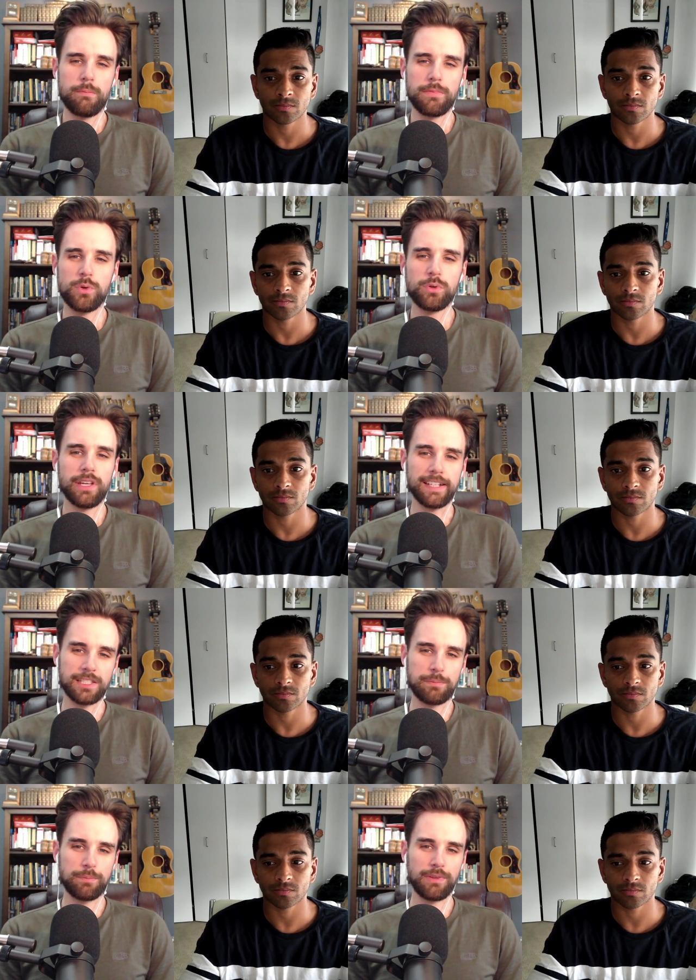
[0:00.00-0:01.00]
Speaker 1: you want to
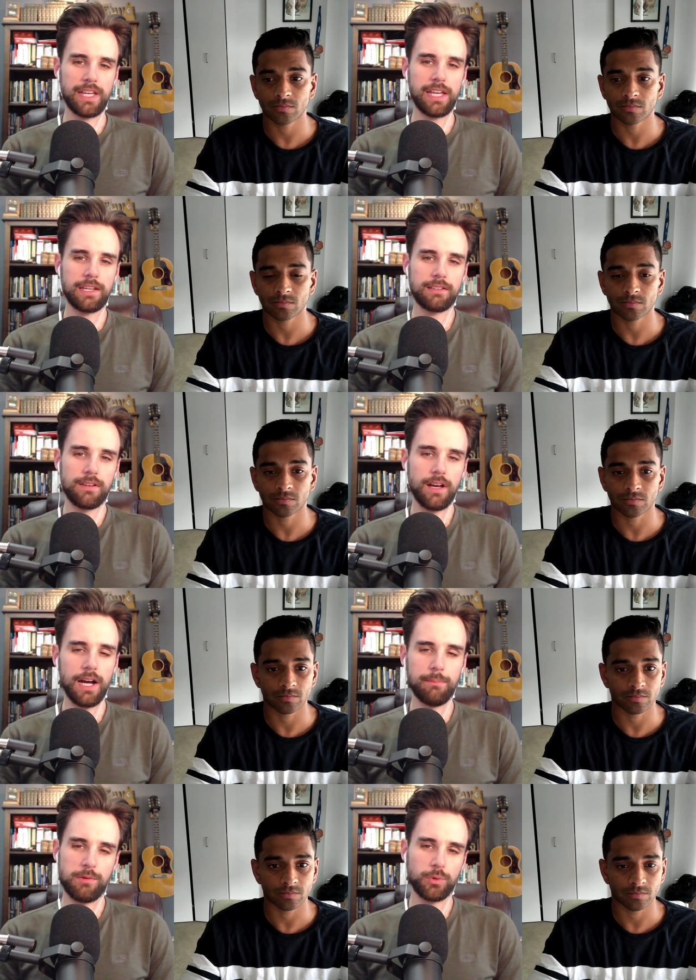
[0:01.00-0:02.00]
explain
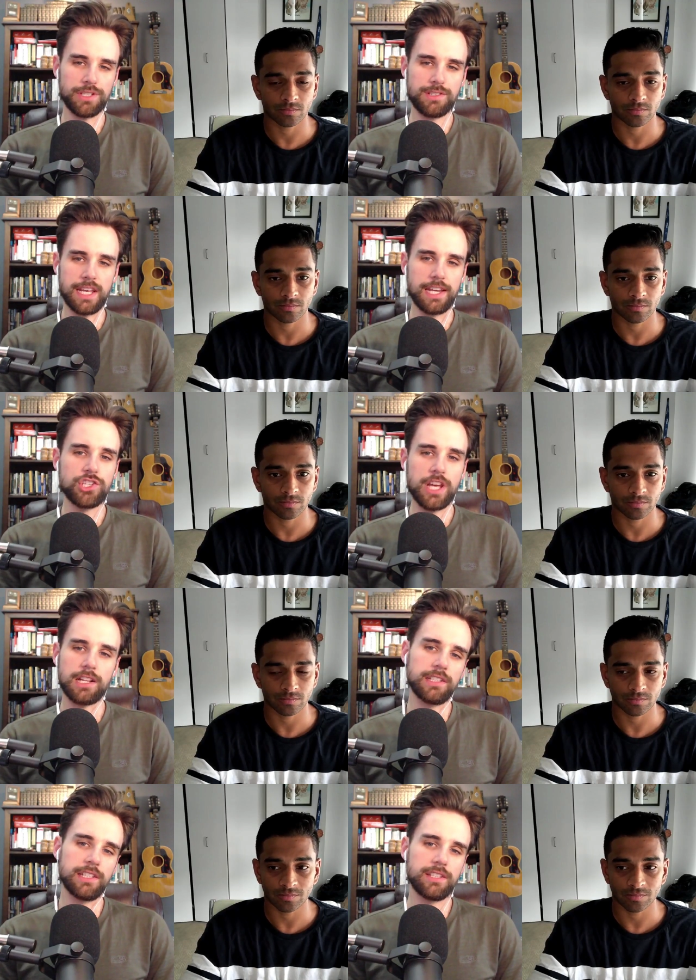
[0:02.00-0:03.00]
maybe what a state
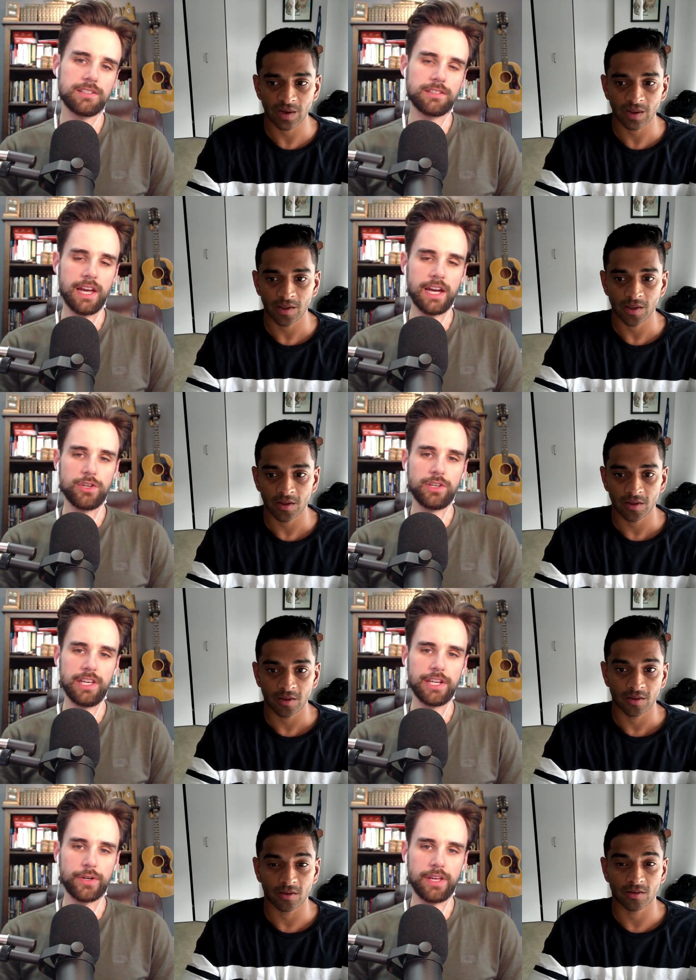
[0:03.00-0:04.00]
channel is and how you can
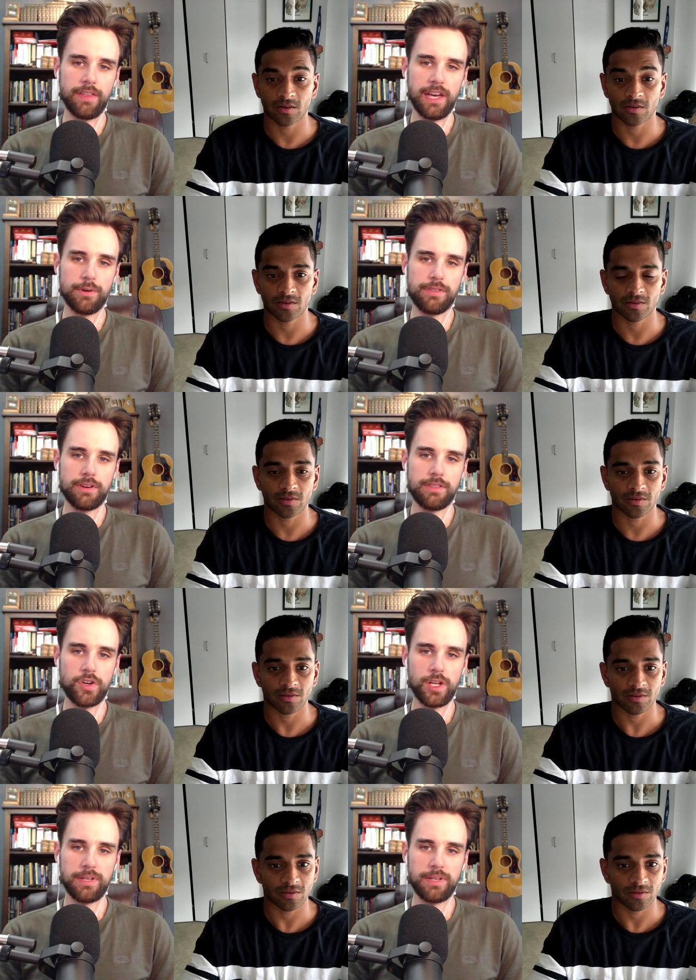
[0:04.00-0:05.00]
integrate that with an
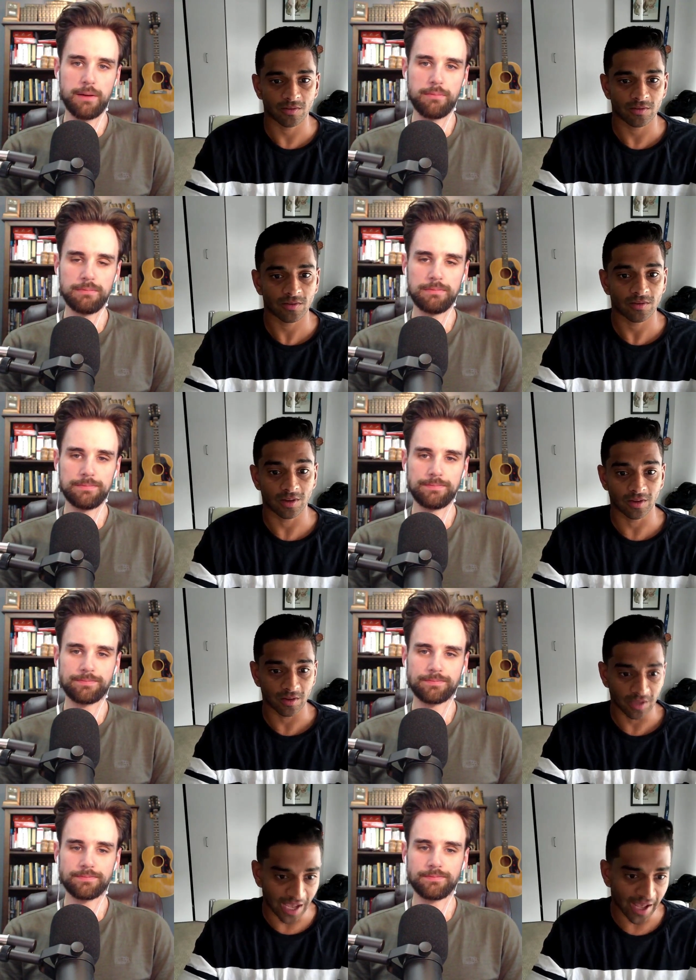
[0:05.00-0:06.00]
Ethereum dApp?
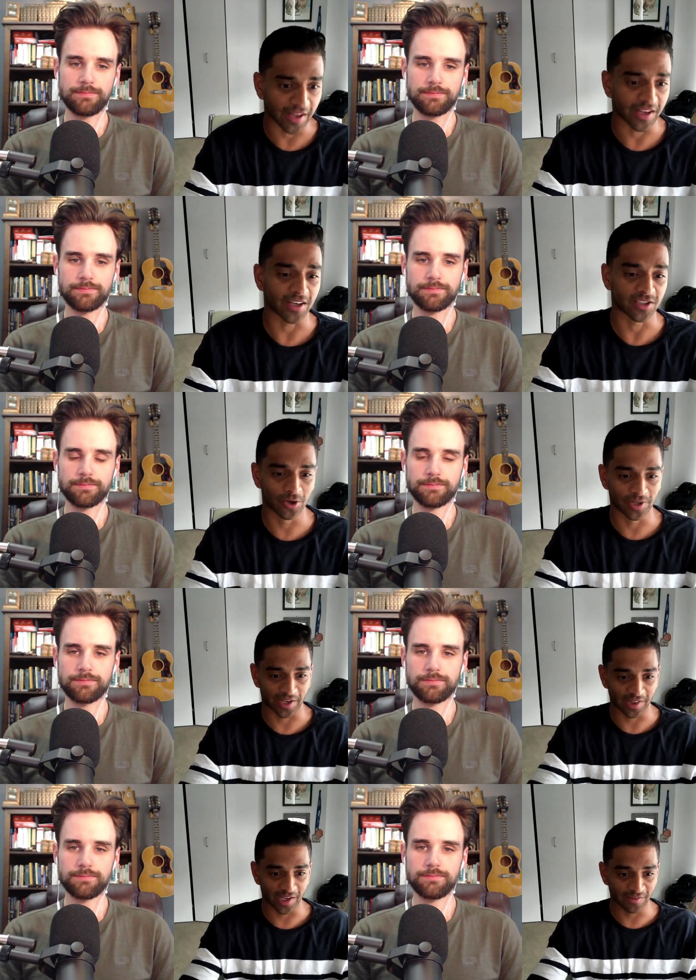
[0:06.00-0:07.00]
Speaker 2: Yeah, totally.
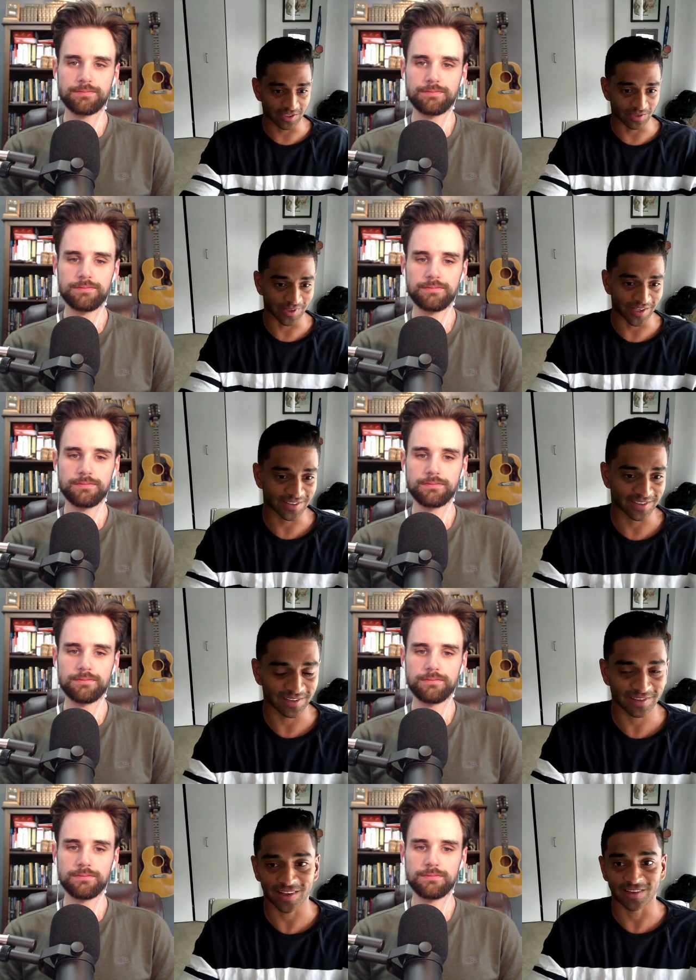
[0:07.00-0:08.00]
I'd love to. That's
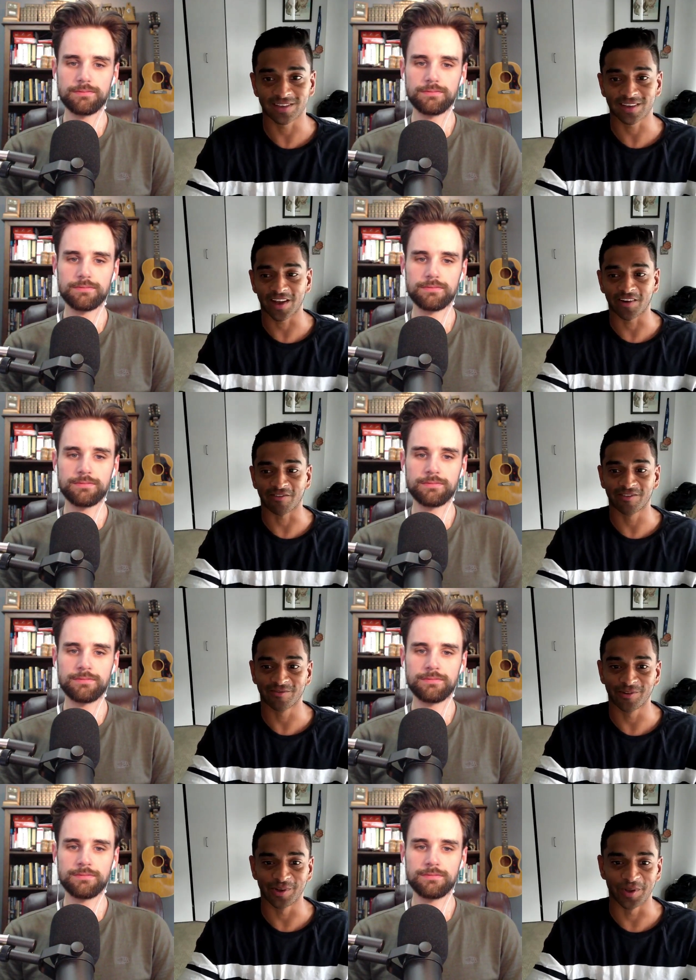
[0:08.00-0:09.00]
kind of
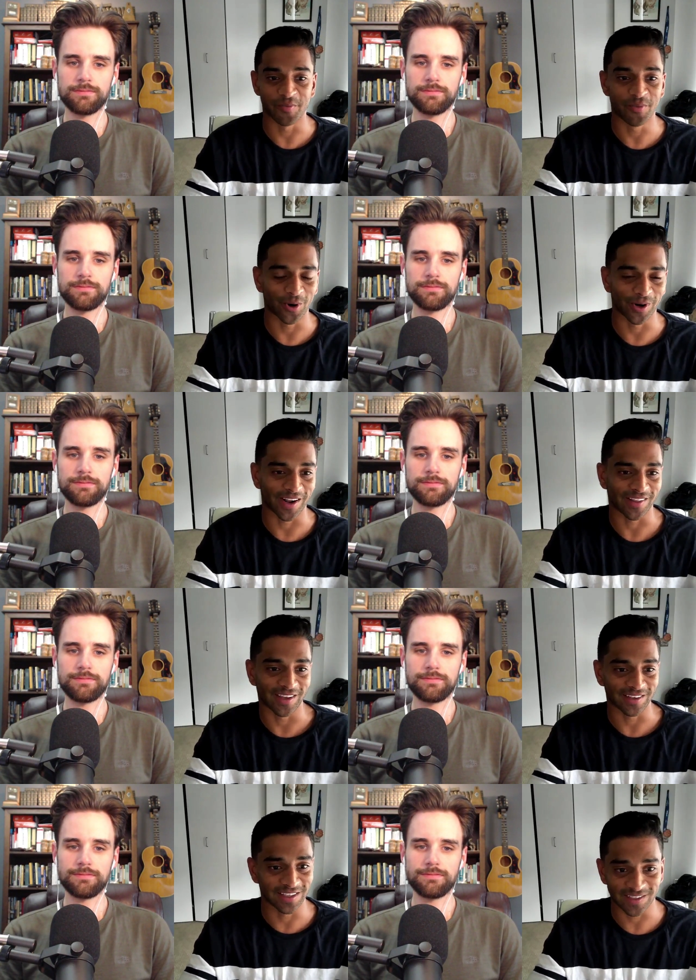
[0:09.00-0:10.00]
really important, I
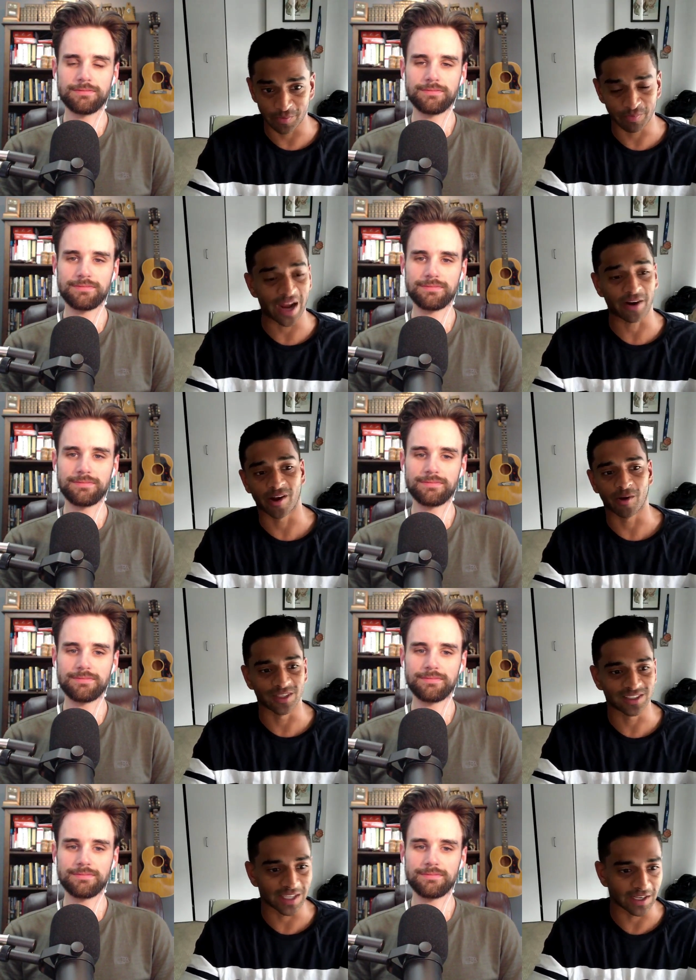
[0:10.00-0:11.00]
think, to get some background on
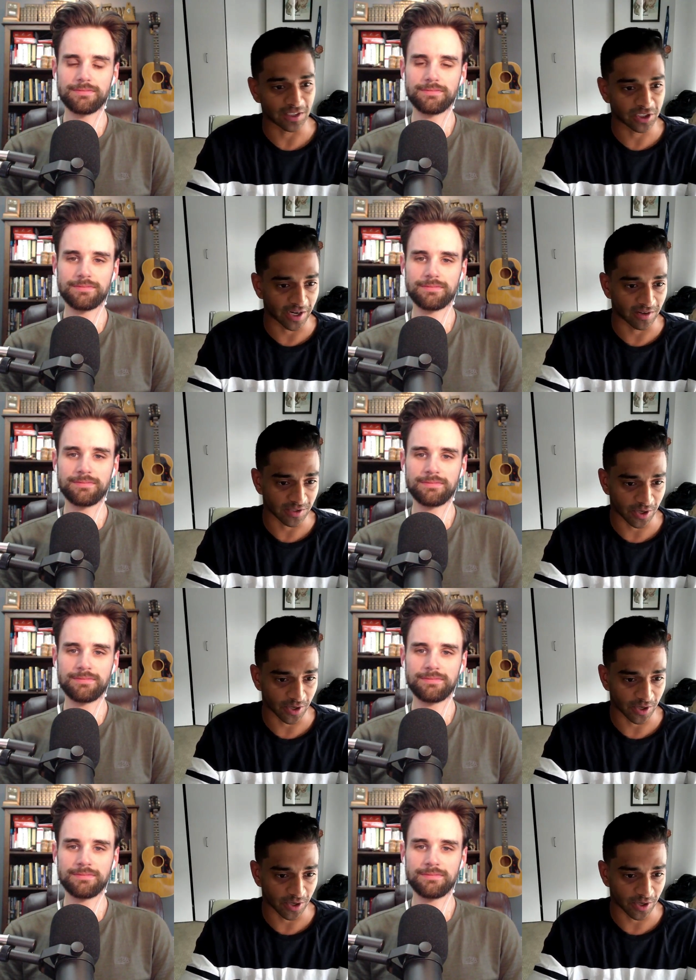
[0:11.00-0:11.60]
what state channels